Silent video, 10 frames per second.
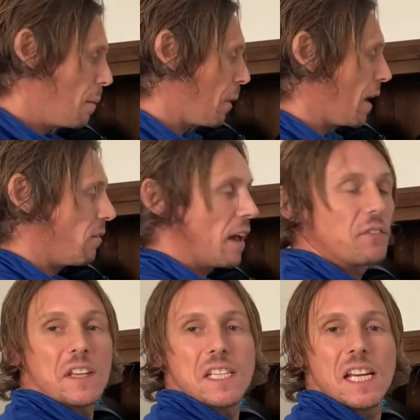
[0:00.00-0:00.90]
but I've
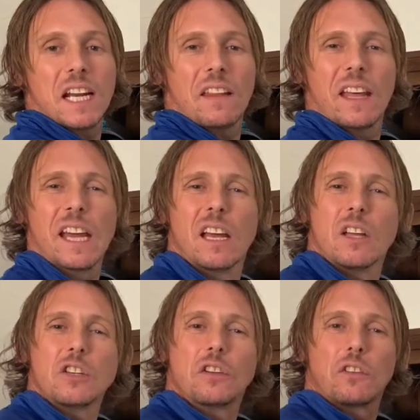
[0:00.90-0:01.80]
left the data there
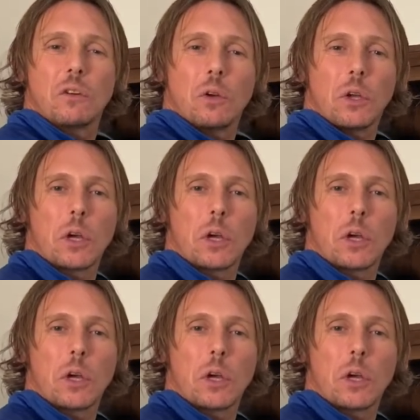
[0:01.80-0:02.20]
just so you